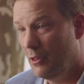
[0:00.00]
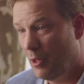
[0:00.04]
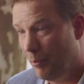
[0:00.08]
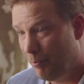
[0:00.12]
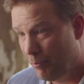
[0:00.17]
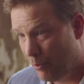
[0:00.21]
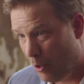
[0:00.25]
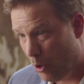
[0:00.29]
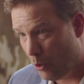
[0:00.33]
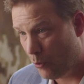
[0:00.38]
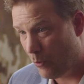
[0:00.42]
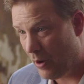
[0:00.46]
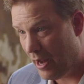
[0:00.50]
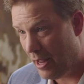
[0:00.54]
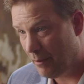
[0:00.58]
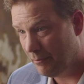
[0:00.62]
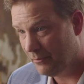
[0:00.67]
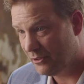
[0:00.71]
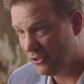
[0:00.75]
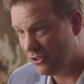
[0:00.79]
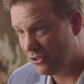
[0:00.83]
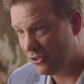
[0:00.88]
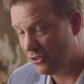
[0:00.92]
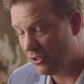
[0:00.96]
the
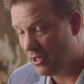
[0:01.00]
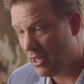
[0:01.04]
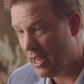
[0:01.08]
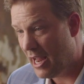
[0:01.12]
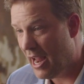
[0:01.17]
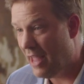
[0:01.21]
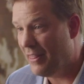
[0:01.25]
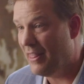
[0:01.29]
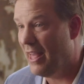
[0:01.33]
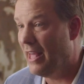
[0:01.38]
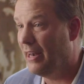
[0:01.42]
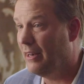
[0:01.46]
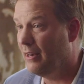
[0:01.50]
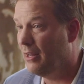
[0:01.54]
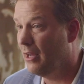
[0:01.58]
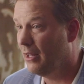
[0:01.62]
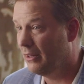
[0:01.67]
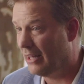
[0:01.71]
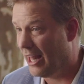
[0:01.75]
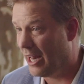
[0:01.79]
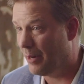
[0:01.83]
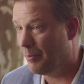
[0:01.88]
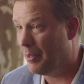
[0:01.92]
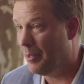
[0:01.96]
programs, and then
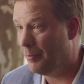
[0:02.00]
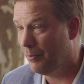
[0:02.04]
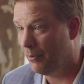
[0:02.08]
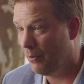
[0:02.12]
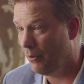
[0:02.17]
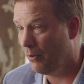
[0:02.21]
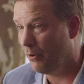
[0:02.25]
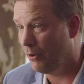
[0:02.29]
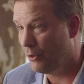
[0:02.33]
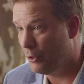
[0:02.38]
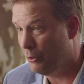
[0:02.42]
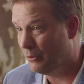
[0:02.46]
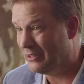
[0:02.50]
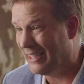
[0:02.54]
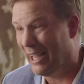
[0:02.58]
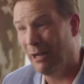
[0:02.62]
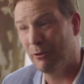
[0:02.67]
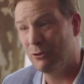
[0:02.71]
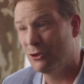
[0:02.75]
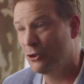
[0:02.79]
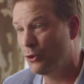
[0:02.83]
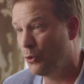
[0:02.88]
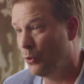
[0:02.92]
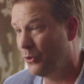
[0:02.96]
a lot of people use
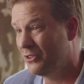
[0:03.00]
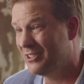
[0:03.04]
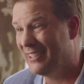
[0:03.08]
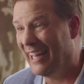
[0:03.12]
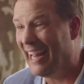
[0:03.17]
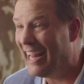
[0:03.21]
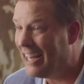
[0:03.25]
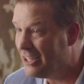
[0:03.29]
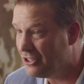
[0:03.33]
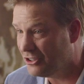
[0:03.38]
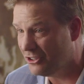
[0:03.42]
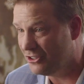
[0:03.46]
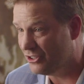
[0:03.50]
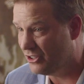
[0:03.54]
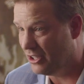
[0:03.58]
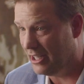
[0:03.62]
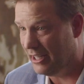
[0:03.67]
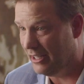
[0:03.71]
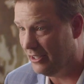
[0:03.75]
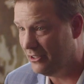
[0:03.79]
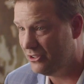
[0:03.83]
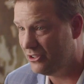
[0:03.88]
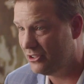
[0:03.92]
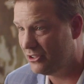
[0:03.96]
outsourced
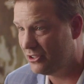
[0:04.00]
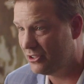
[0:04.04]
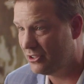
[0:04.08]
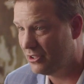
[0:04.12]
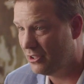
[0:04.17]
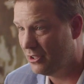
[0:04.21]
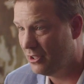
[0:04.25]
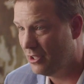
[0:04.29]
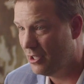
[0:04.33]
agencies.